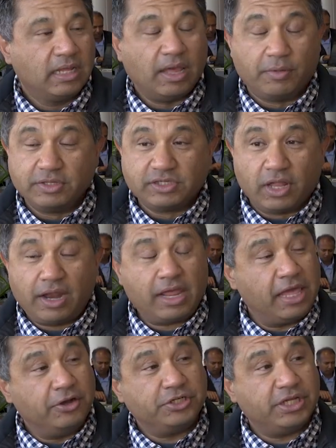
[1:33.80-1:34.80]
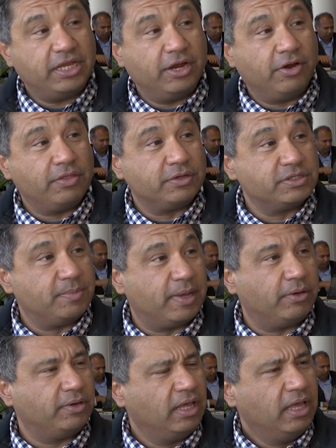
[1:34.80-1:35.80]
Yeah, well, there's a lot of energy here. There's
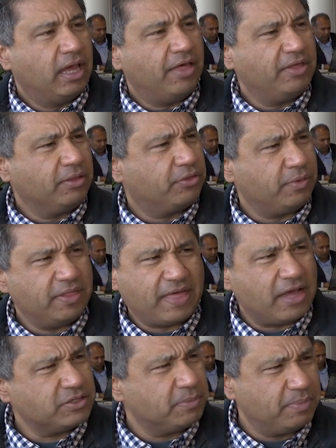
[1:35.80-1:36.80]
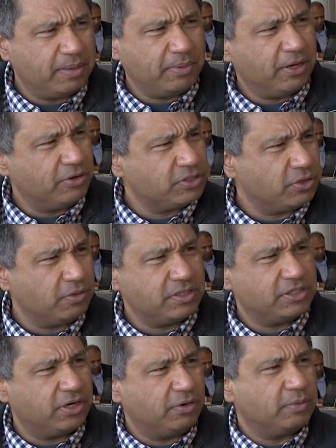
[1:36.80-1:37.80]
about I think 3,000 people here or so
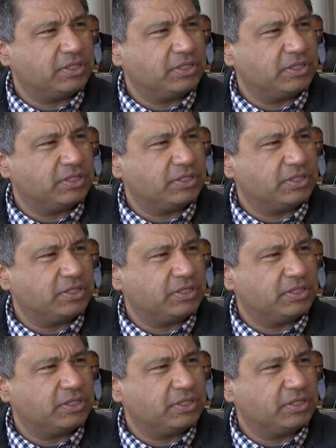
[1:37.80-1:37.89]
this year.